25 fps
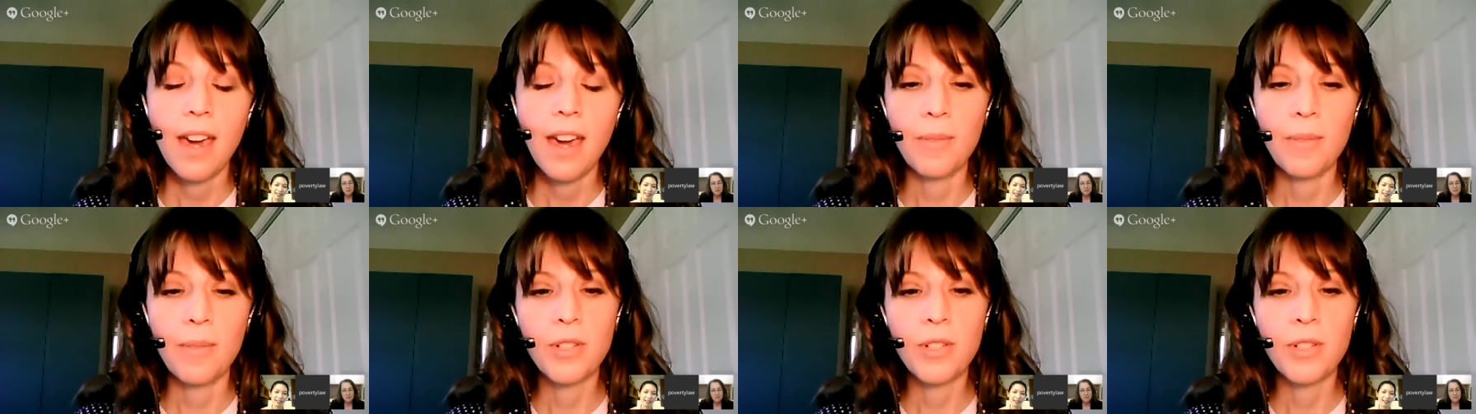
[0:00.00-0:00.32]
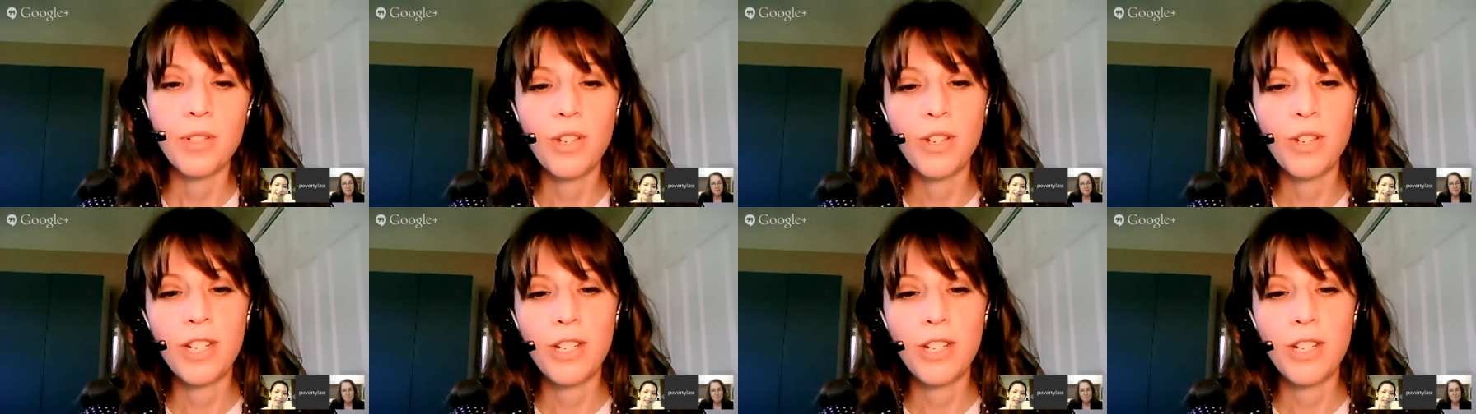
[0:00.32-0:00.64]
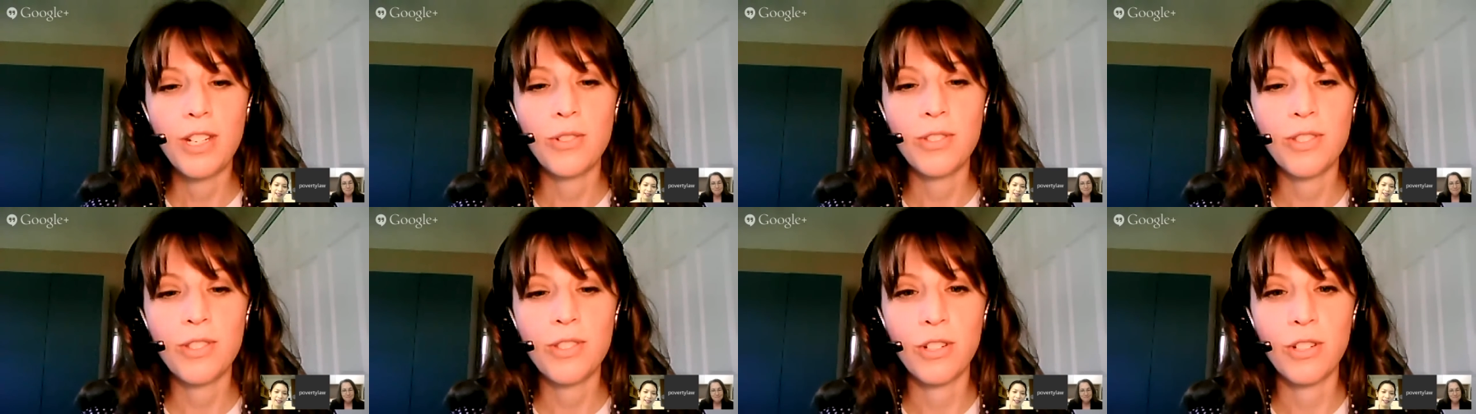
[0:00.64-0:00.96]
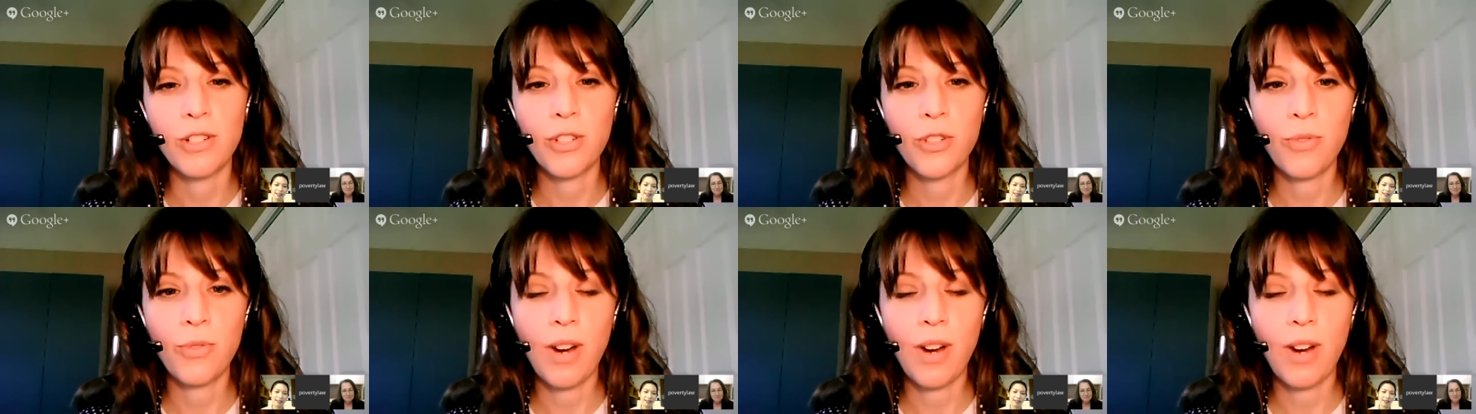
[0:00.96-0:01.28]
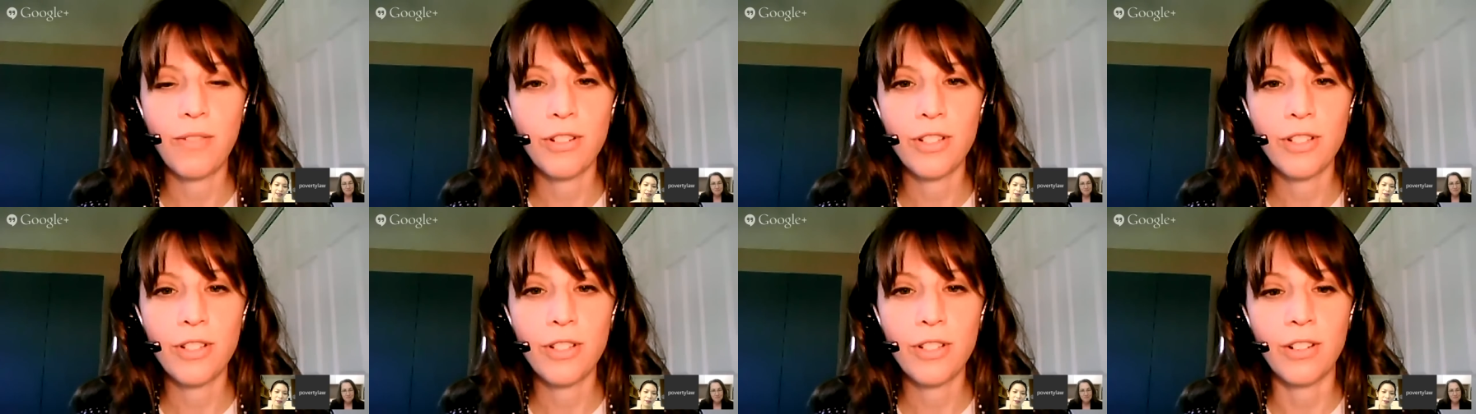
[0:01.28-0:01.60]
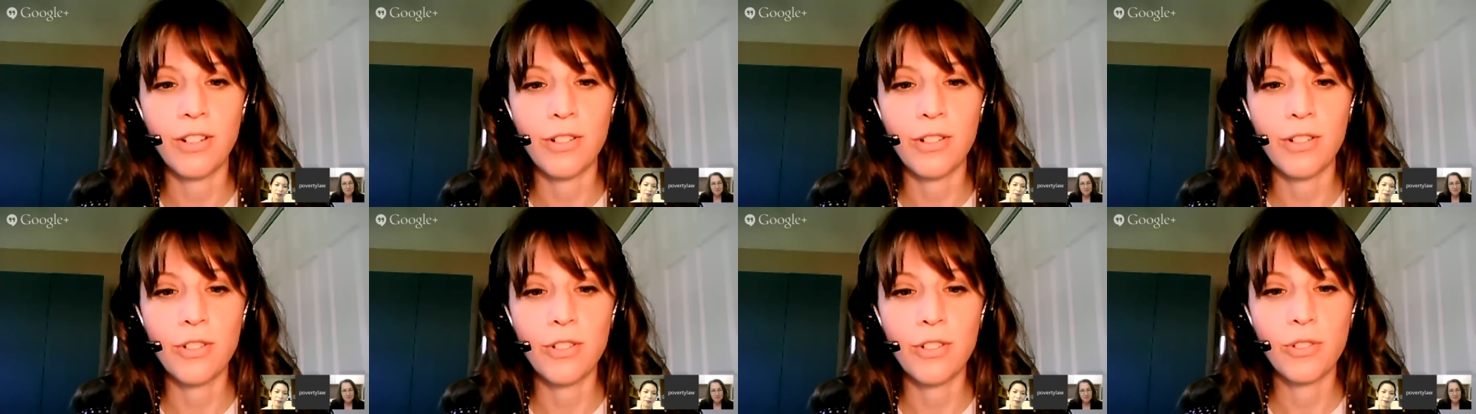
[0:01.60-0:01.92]
So you can use the Shriver
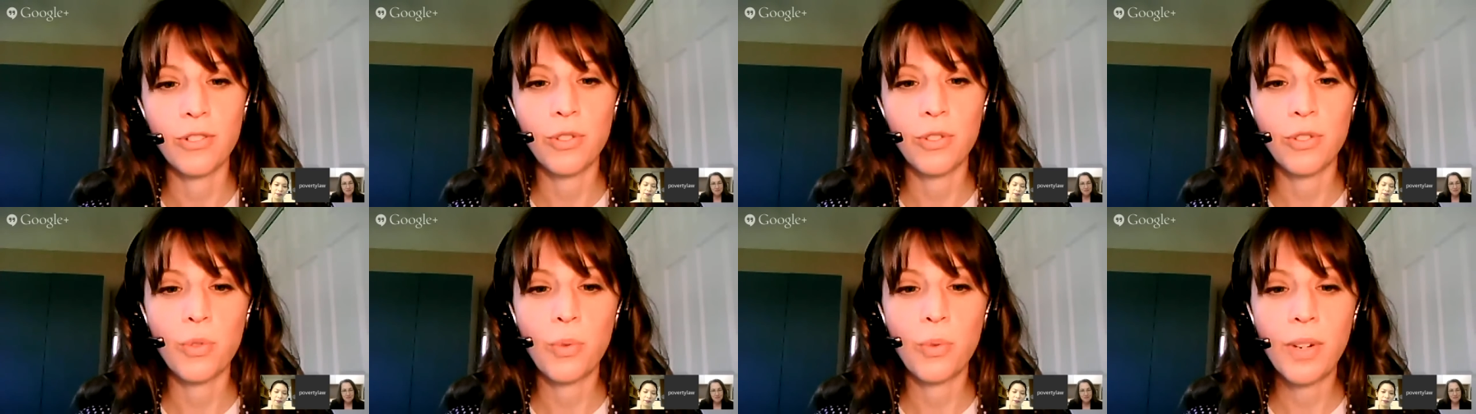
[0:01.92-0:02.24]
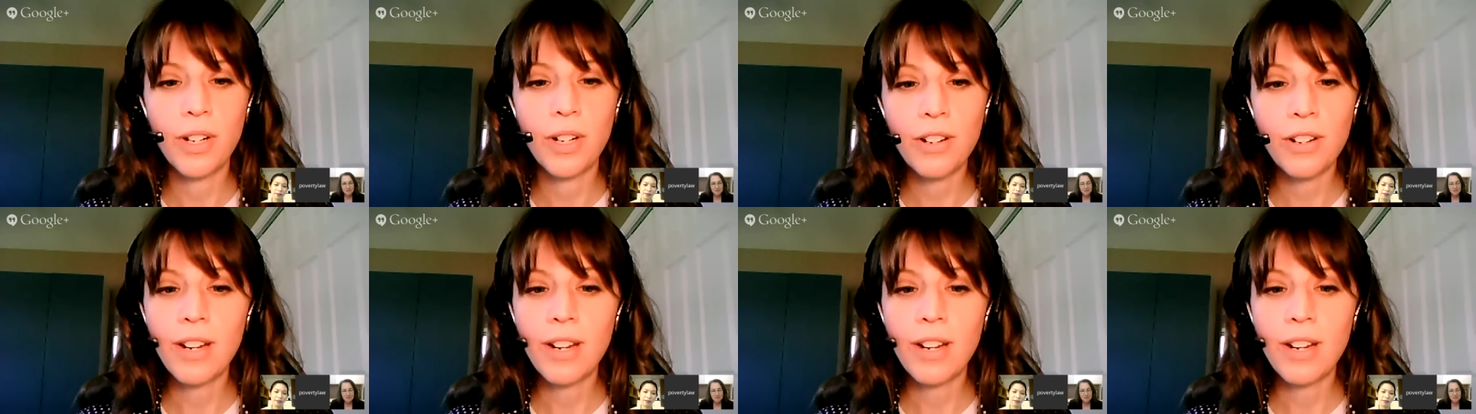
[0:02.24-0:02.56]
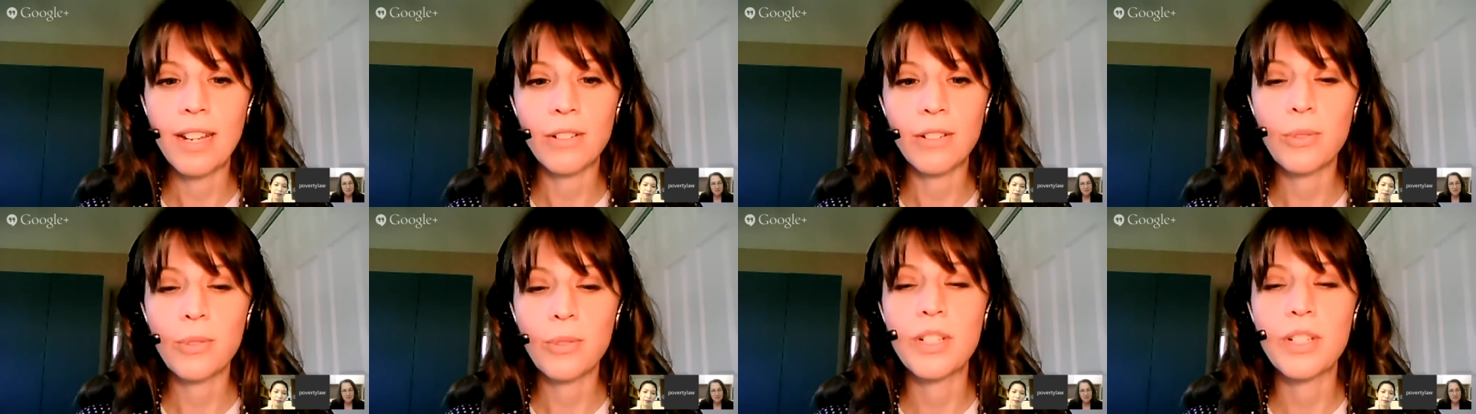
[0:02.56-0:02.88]
Center's Twitter handle,